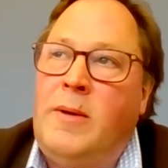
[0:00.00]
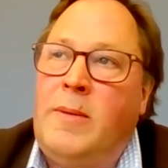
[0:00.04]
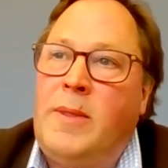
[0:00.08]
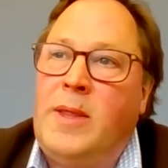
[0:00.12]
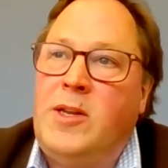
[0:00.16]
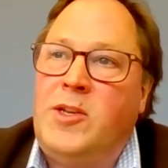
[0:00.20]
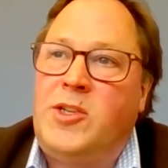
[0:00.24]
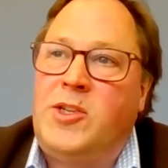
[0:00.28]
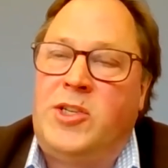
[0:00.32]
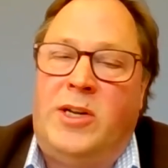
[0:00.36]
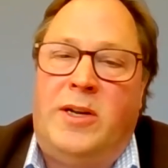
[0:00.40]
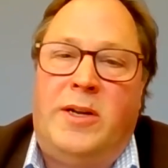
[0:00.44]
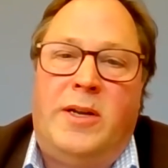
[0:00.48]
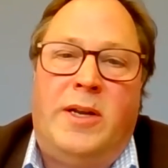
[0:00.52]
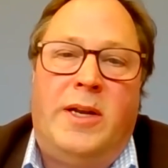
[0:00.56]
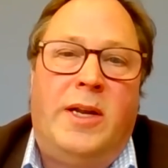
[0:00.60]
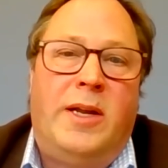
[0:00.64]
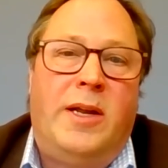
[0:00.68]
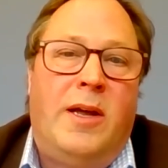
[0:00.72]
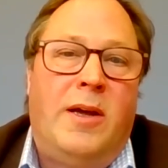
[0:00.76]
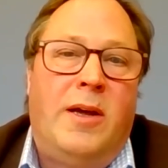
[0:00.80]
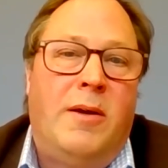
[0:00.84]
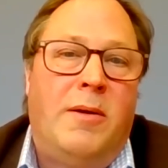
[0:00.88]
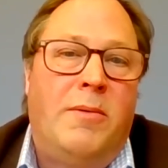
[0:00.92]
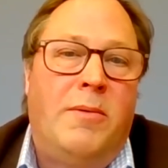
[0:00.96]
certainly,
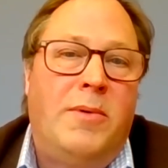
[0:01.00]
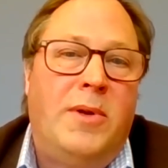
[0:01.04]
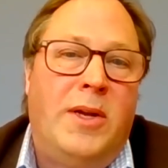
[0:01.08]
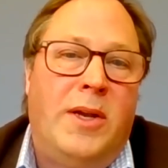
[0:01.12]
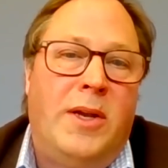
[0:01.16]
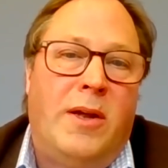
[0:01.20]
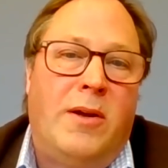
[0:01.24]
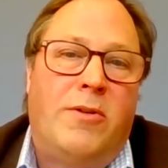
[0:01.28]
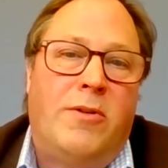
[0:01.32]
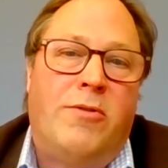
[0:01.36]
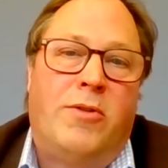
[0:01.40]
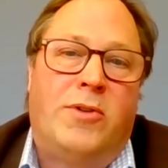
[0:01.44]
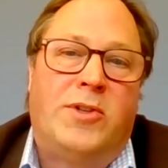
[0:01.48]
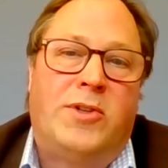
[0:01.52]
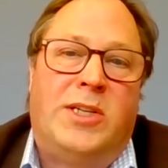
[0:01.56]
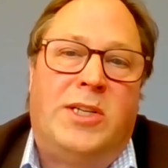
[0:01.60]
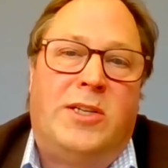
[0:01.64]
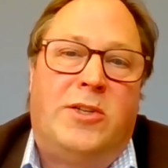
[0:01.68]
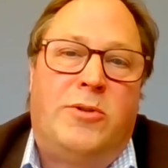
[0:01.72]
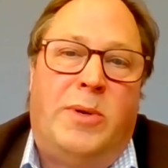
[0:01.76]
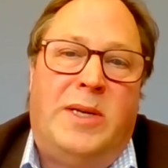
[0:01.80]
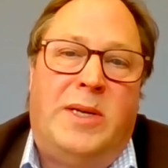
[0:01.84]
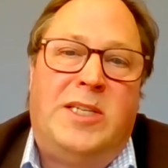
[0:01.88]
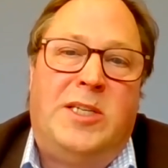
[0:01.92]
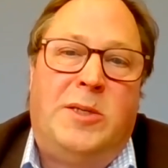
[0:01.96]
you know, crossing
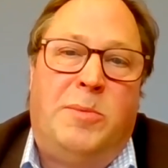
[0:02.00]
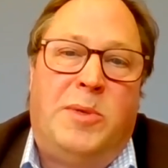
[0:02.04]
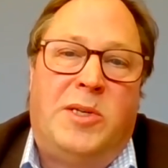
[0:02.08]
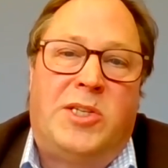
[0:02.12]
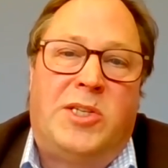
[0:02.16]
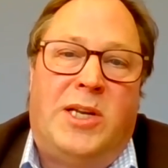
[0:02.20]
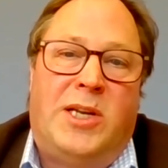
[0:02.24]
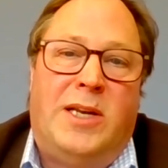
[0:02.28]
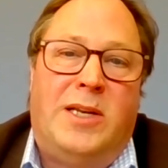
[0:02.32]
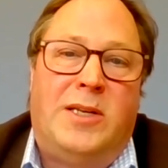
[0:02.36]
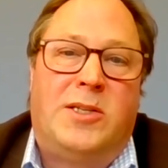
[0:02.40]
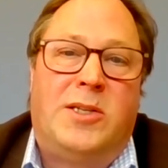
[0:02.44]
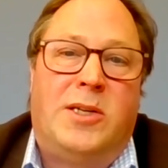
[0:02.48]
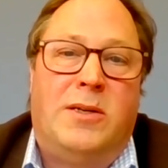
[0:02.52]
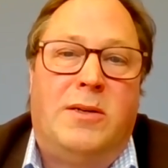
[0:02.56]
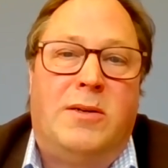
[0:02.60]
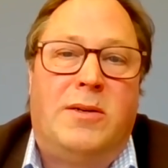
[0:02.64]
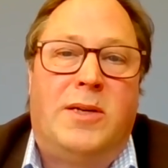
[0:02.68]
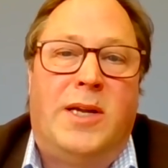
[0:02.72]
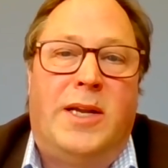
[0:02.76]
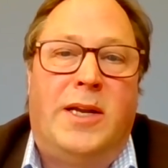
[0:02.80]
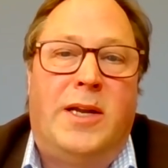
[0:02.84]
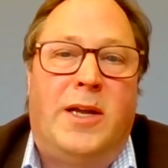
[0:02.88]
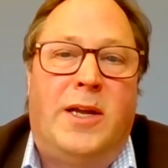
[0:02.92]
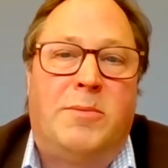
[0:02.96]
20% and
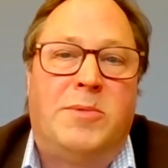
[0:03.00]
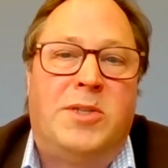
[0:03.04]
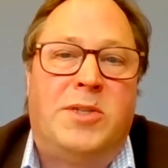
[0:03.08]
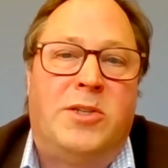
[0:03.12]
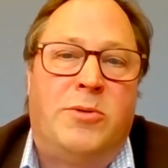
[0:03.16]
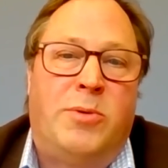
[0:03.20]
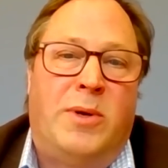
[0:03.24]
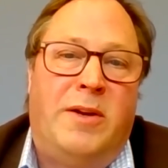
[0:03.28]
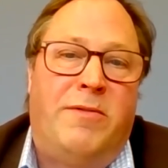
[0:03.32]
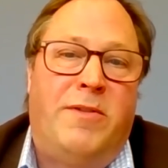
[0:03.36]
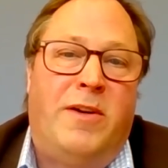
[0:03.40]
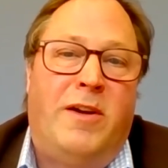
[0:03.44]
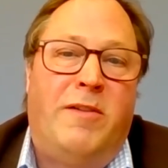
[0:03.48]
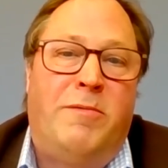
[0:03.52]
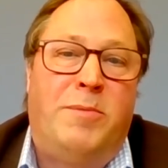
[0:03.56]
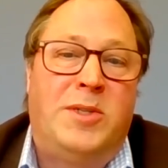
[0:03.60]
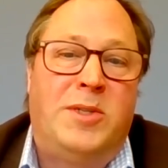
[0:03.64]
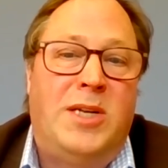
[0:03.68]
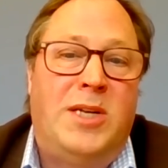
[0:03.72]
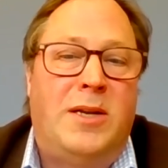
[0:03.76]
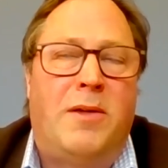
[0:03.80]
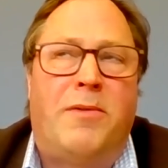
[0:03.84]
getting up to 25%.